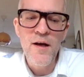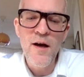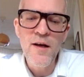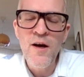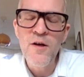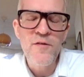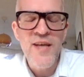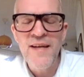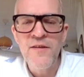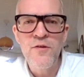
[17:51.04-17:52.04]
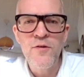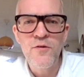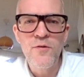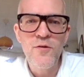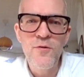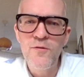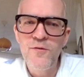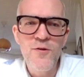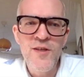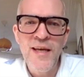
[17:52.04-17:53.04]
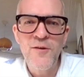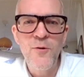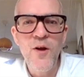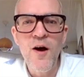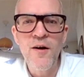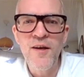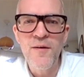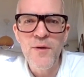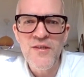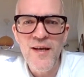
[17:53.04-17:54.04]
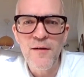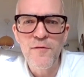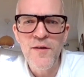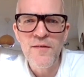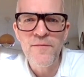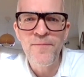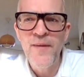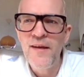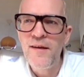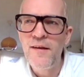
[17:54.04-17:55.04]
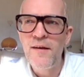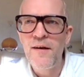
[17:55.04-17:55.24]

kind of tend to stick to lager myself, and I